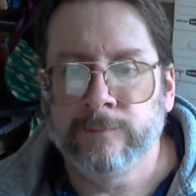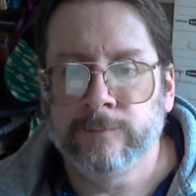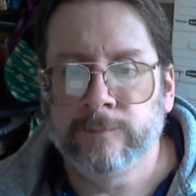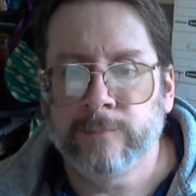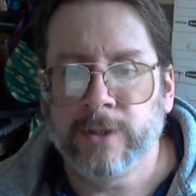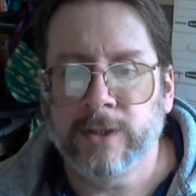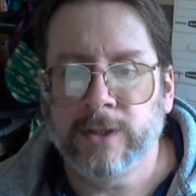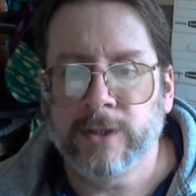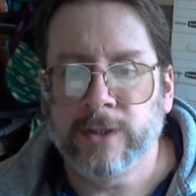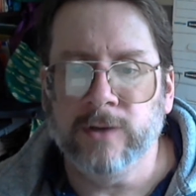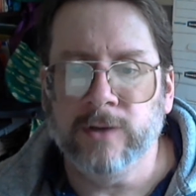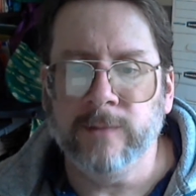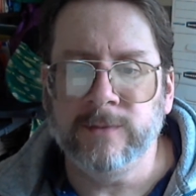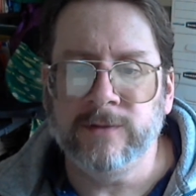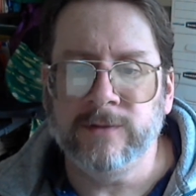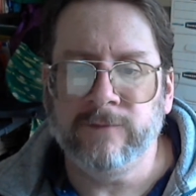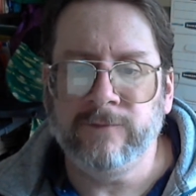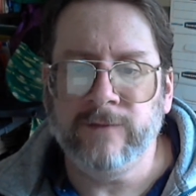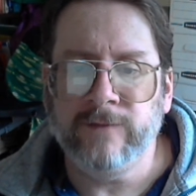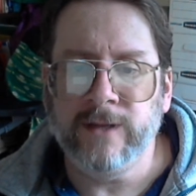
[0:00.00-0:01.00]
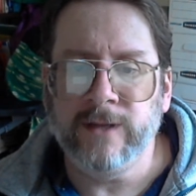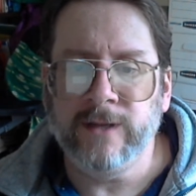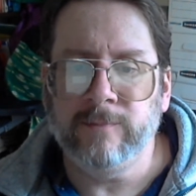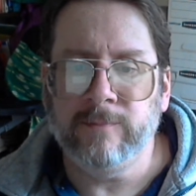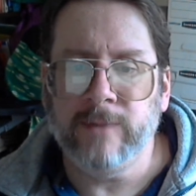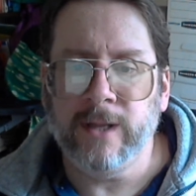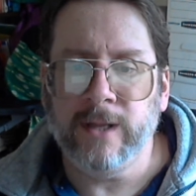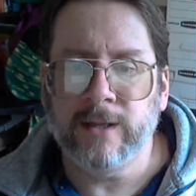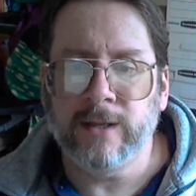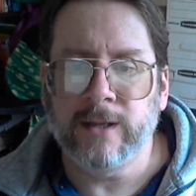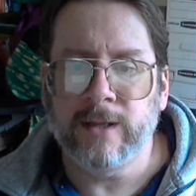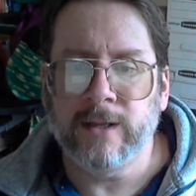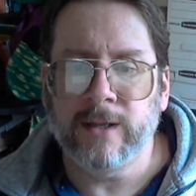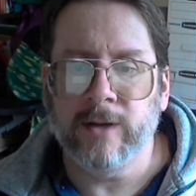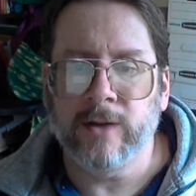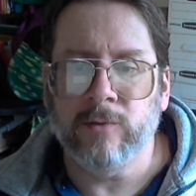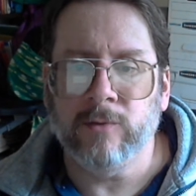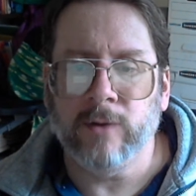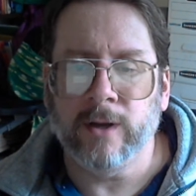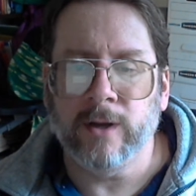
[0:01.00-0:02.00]
But a Trump defeat may carry
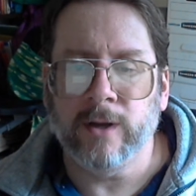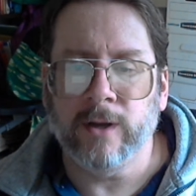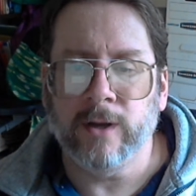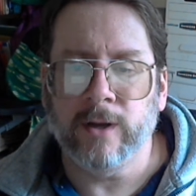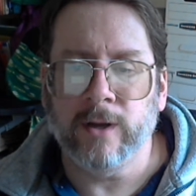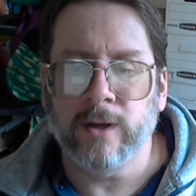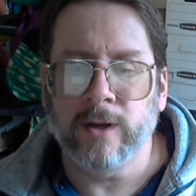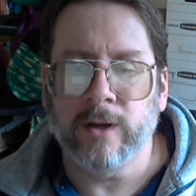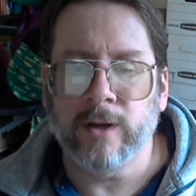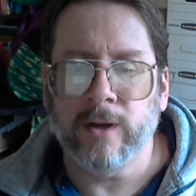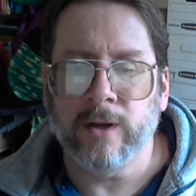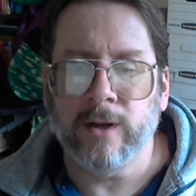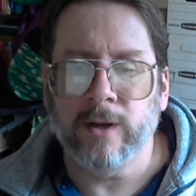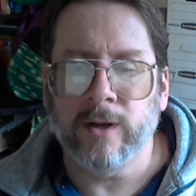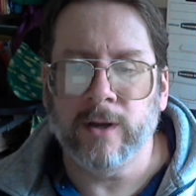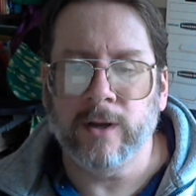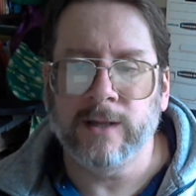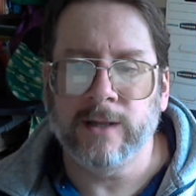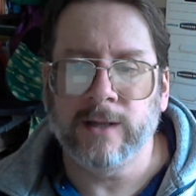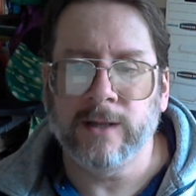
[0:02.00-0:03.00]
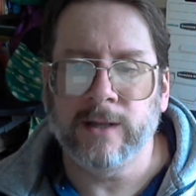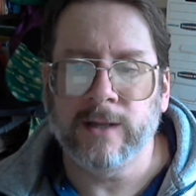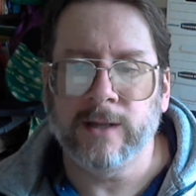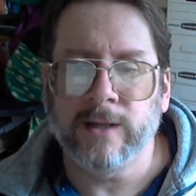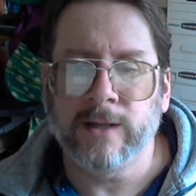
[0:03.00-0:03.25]
quite a wallop as well.